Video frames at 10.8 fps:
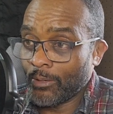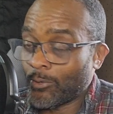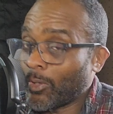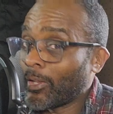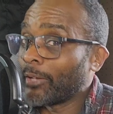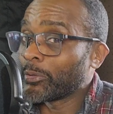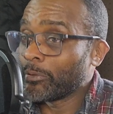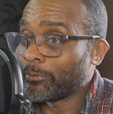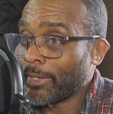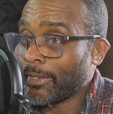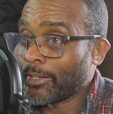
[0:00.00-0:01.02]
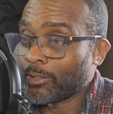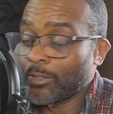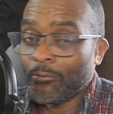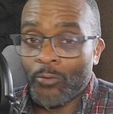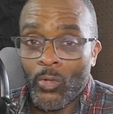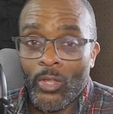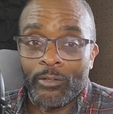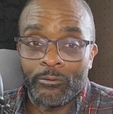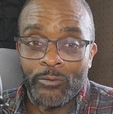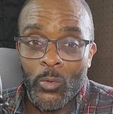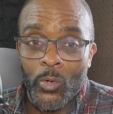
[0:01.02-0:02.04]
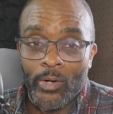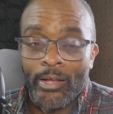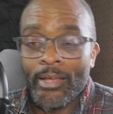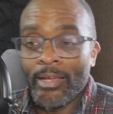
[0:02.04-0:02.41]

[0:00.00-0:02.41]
Fallout New Vegas, Fallout four,